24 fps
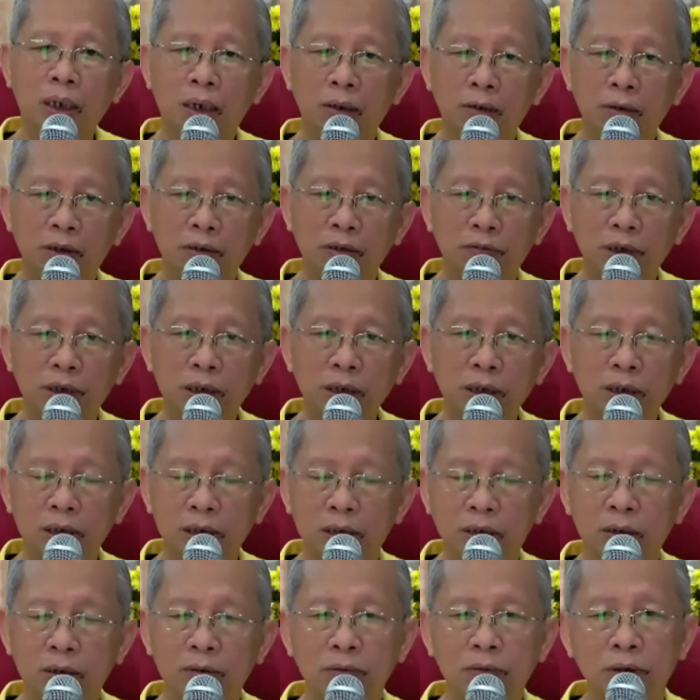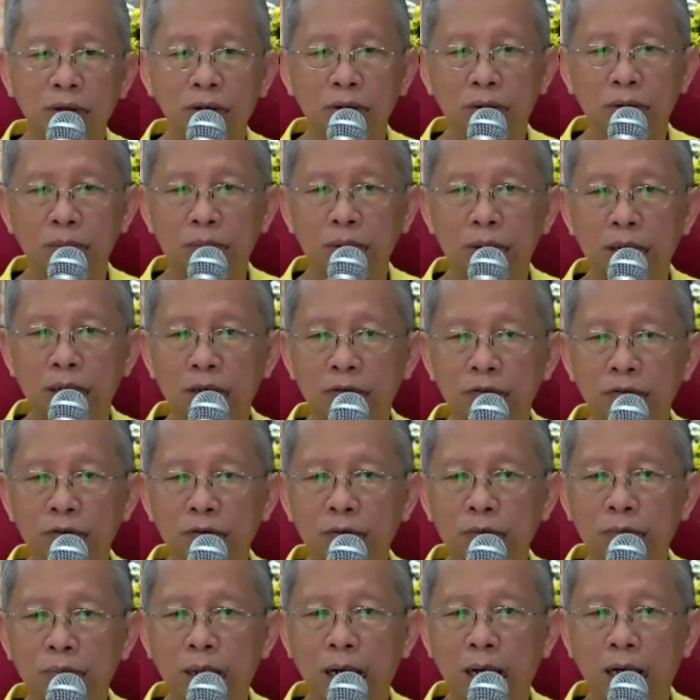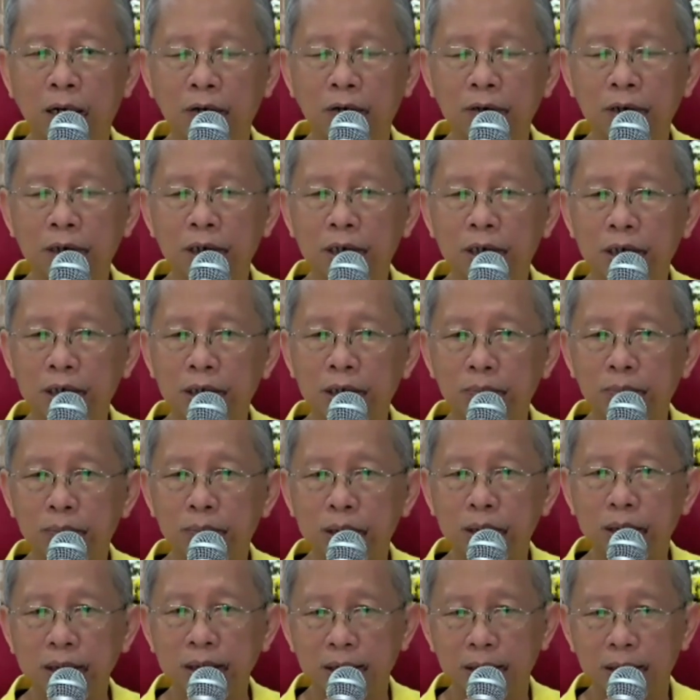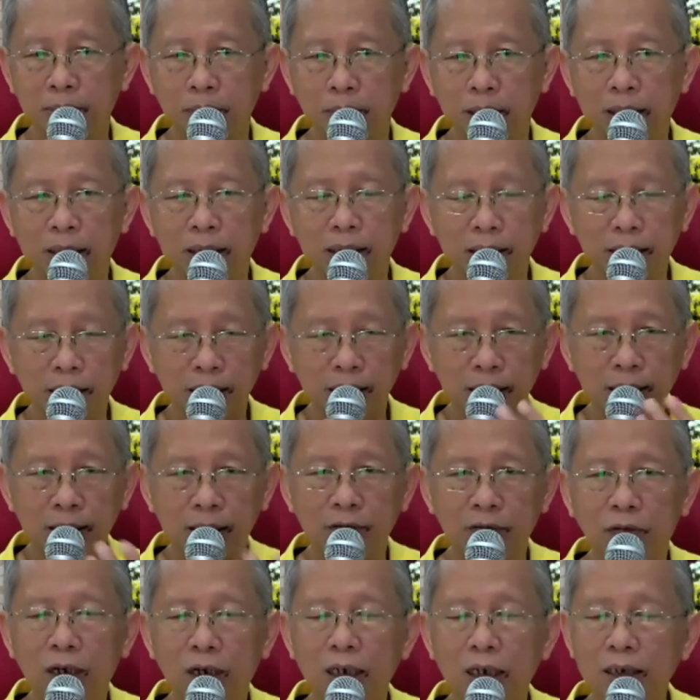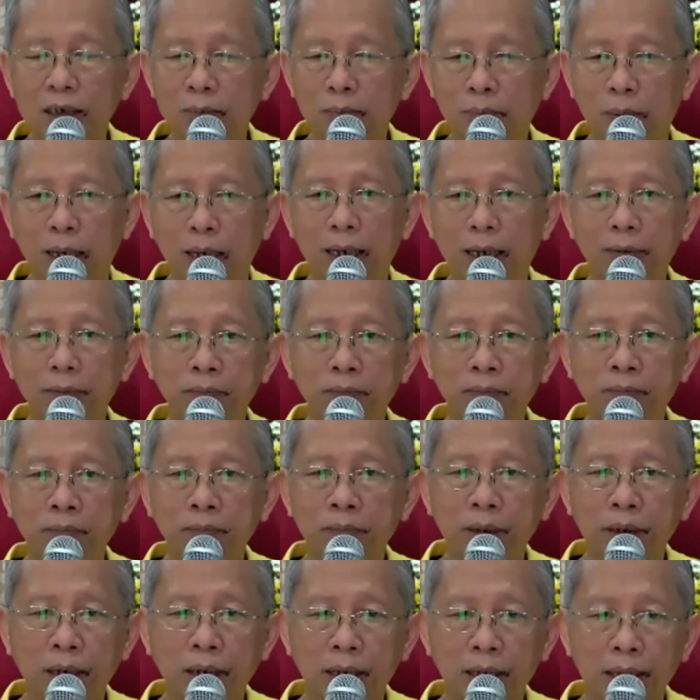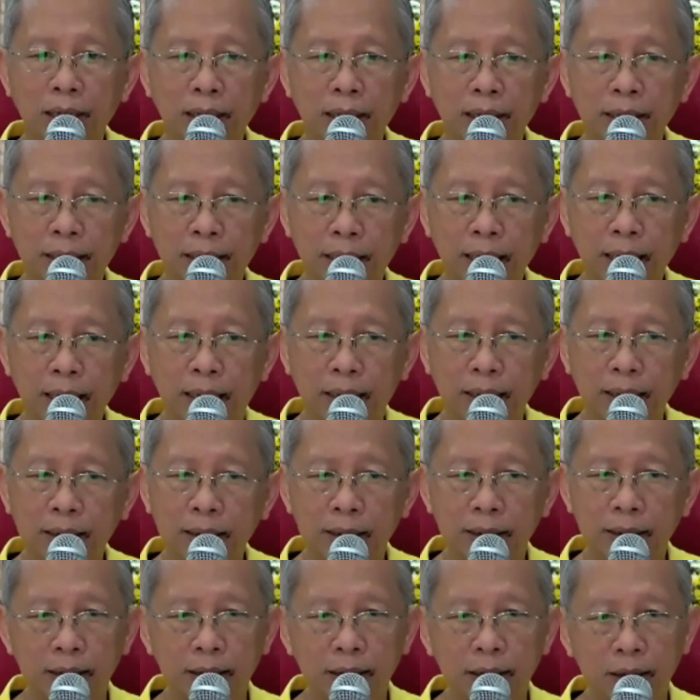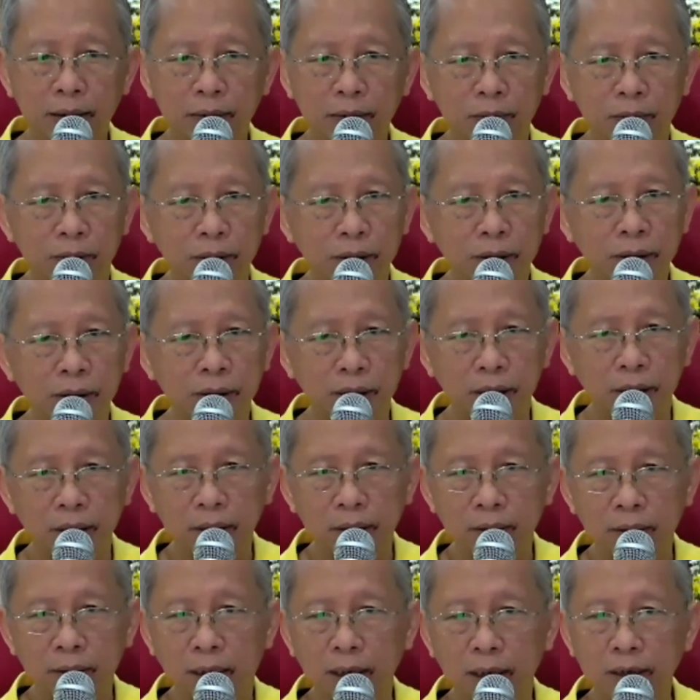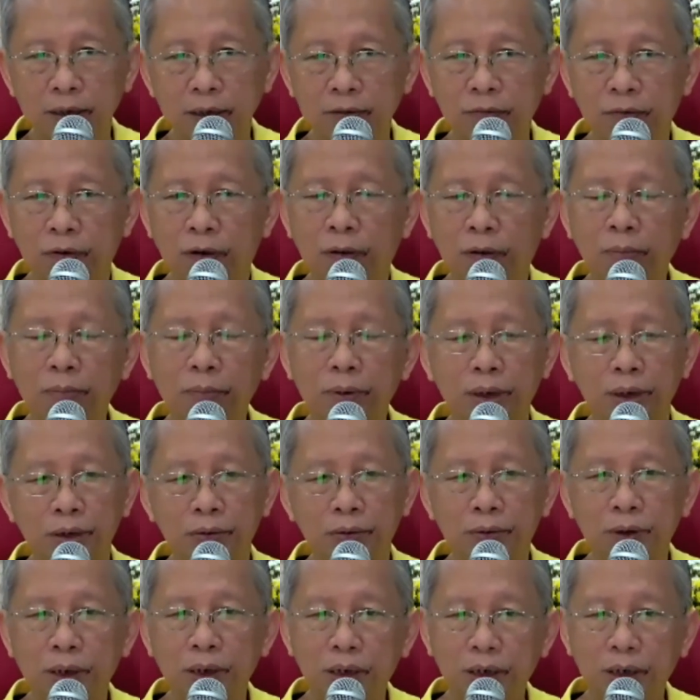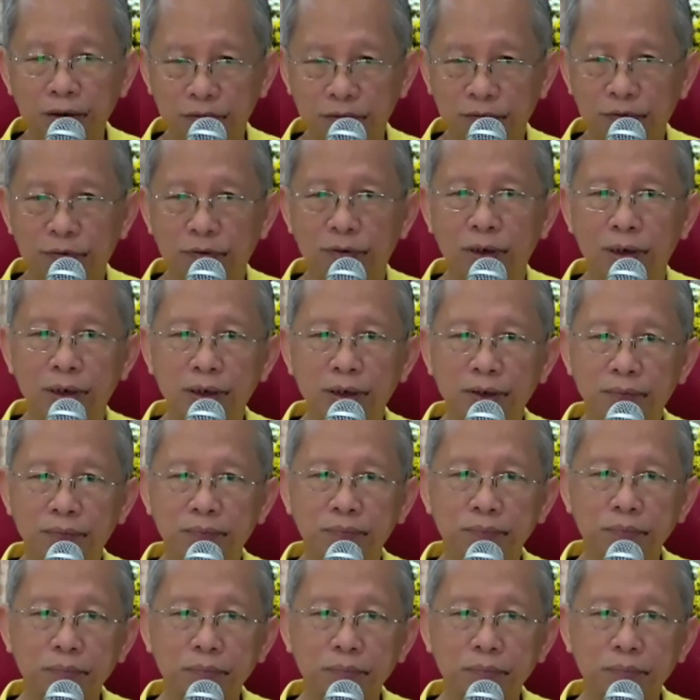cultivation of the Noble Eightfold Path, means the meditative aspect, then it will transform into heedfulness.